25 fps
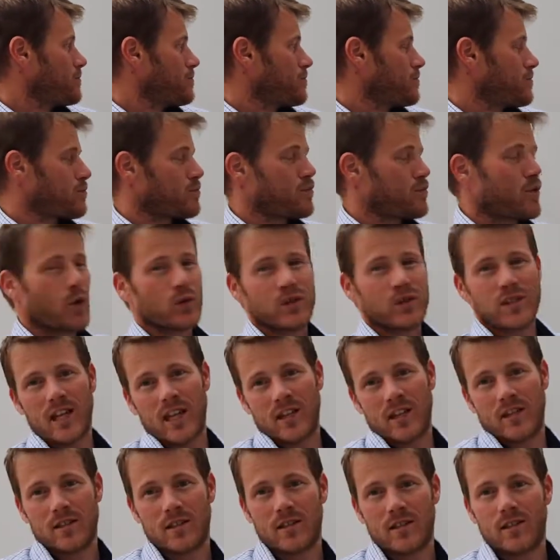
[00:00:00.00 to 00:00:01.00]

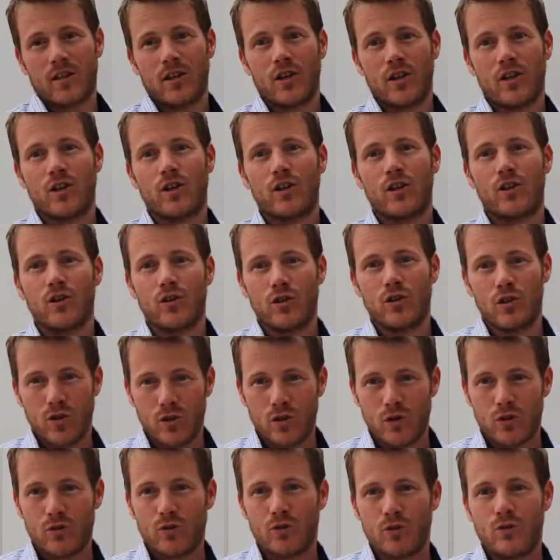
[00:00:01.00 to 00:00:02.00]
process
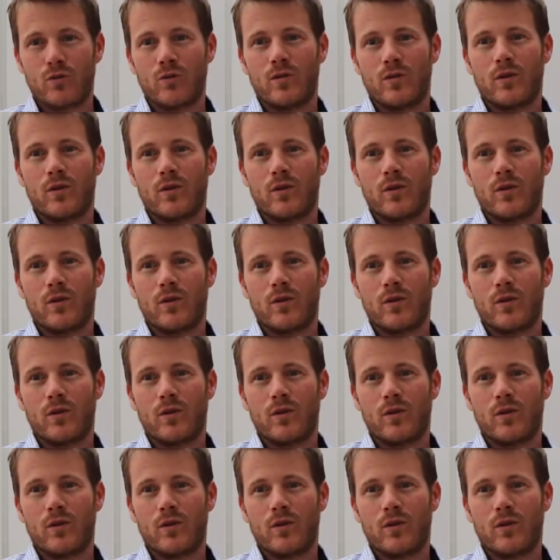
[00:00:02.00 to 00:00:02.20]
using